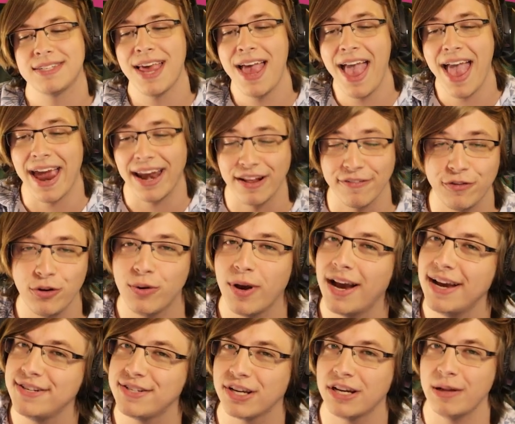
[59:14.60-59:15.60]
And if you
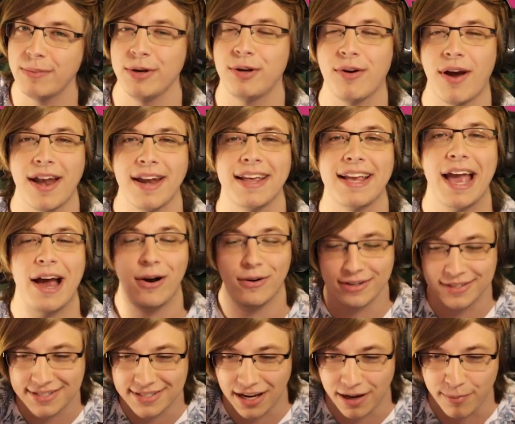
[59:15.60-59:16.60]
guys are going to be grinding out
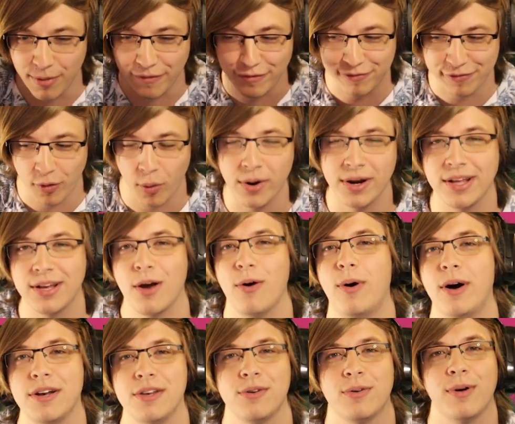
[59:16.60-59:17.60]
some Voidigo
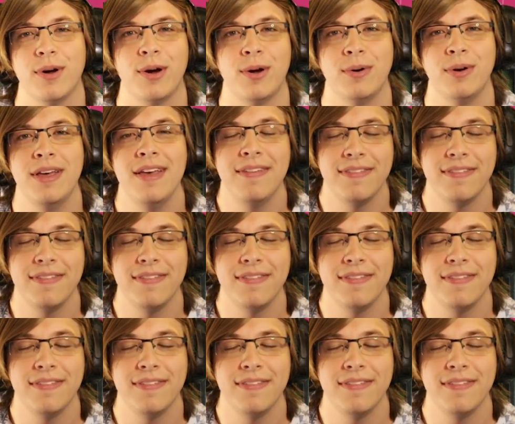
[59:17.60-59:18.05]
on your own,